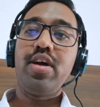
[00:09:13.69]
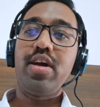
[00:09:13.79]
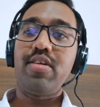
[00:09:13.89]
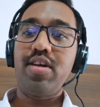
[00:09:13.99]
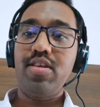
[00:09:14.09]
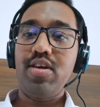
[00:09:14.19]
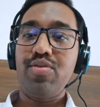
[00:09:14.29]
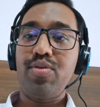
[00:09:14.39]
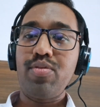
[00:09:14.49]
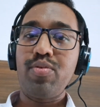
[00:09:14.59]
extra
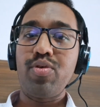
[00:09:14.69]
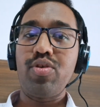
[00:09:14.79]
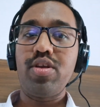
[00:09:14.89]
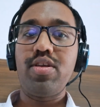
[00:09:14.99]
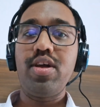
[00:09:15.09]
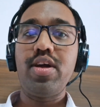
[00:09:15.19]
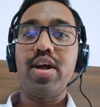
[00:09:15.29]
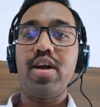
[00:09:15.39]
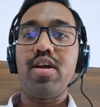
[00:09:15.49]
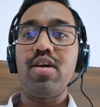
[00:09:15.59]
things for processing
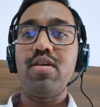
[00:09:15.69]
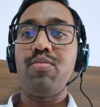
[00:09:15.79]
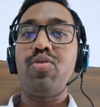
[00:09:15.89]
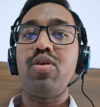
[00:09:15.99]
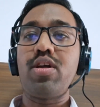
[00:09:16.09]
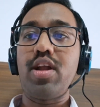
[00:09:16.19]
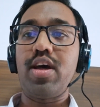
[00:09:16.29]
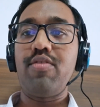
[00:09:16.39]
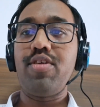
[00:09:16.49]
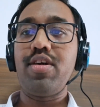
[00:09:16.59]
and more
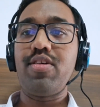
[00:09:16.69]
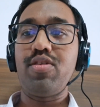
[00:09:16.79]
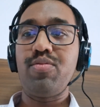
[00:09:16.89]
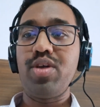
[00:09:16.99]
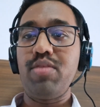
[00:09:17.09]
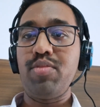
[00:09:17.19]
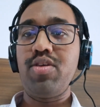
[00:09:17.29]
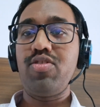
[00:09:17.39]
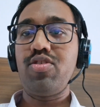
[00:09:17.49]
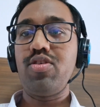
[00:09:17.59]
clarification of the
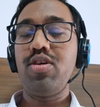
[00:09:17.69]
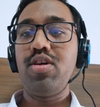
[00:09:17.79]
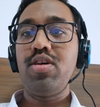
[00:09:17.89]
image.